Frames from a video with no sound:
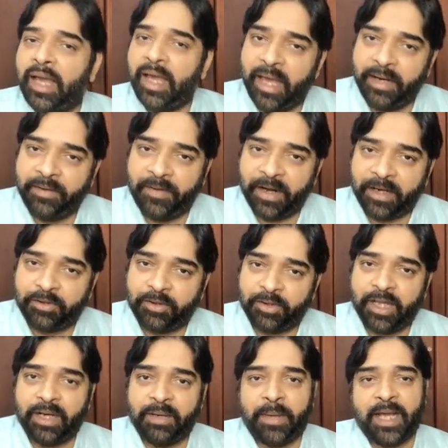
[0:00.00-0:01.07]
N
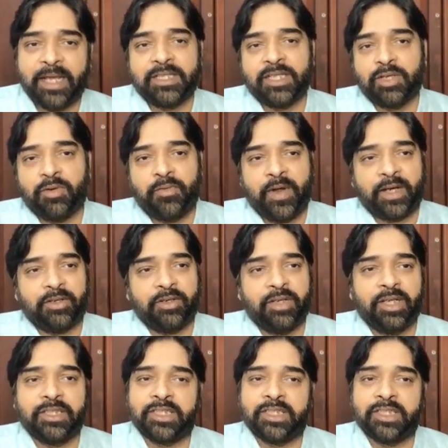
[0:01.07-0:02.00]
factorial by 0 factorial.